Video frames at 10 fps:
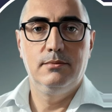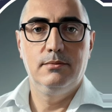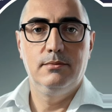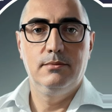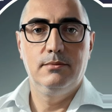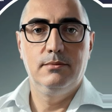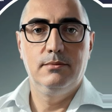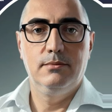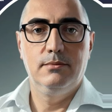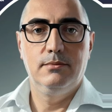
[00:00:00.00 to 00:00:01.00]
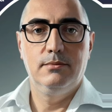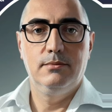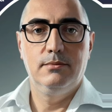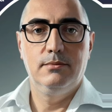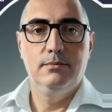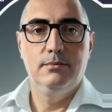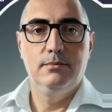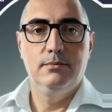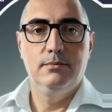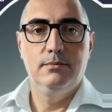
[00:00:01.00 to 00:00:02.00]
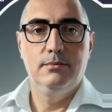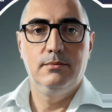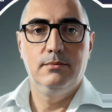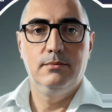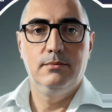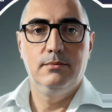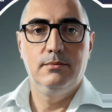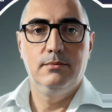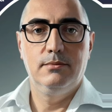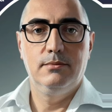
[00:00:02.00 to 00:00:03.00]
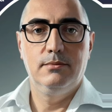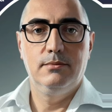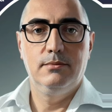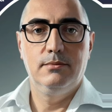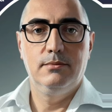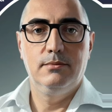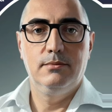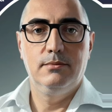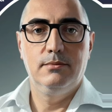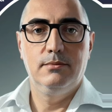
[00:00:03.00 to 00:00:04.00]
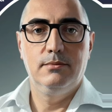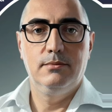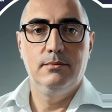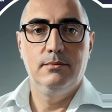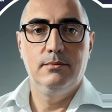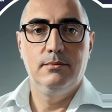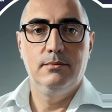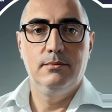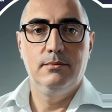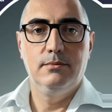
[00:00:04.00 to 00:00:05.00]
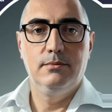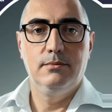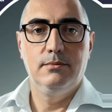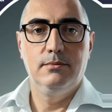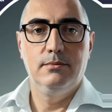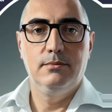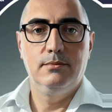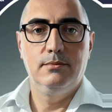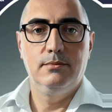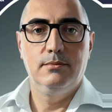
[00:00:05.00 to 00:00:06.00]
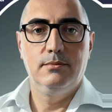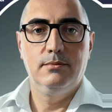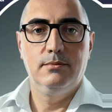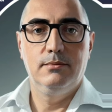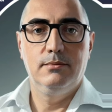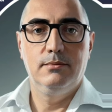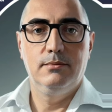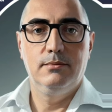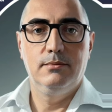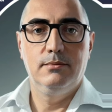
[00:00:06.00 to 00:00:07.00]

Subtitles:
This is a still picture; no speech is visible.